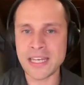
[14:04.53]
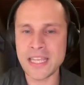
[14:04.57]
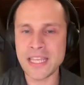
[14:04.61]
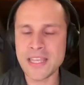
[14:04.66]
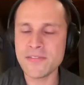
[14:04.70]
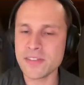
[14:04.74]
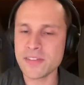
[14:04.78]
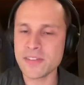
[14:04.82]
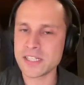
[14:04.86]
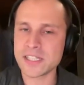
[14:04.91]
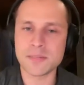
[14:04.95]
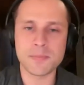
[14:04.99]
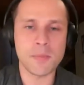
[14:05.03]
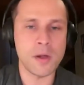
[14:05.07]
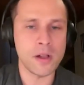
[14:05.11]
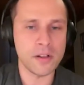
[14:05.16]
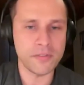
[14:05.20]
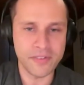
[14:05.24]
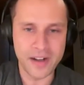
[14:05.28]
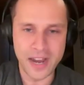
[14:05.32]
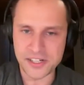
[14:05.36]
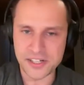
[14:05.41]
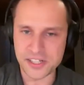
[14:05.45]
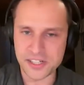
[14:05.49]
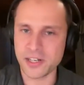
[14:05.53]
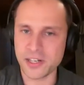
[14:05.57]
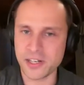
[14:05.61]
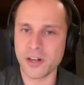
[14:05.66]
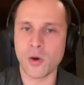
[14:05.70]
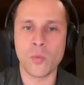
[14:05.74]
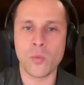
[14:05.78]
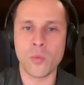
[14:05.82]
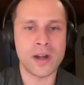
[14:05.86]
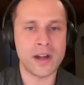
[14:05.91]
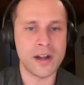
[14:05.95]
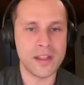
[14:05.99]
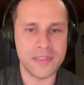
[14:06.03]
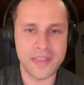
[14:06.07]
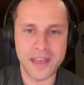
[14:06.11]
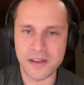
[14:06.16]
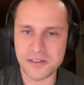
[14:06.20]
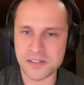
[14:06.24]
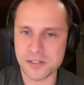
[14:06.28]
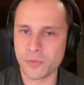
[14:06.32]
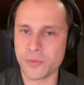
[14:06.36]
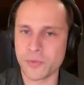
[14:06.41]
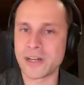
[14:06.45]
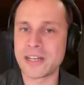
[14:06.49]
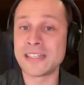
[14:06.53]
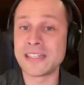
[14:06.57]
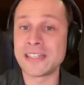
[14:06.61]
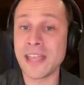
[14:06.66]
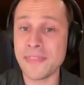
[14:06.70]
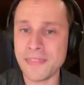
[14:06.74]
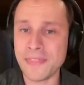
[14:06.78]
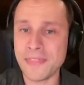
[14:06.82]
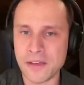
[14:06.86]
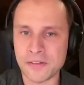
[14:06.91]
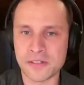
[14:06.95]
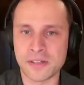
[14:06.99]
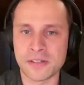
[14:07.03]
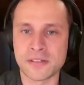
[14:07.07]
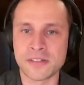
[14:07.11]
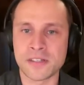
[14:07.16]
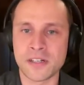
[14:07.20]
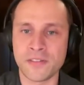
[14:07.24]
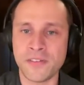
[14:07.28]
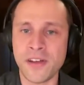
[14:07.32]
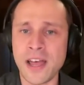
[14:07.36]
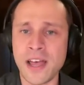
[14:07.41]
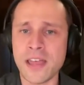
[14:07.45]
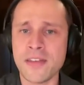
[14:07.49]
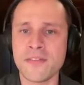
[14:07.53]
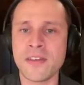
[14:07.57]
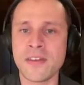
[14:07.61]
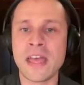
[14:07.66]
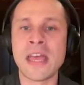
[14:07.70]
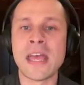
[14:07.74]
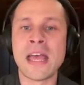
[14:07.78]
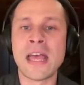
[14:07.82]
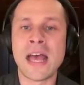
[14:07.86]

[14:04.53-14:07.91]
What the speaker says: and even a small fraction, 1 in 1,000, 1 in 10,000 survive.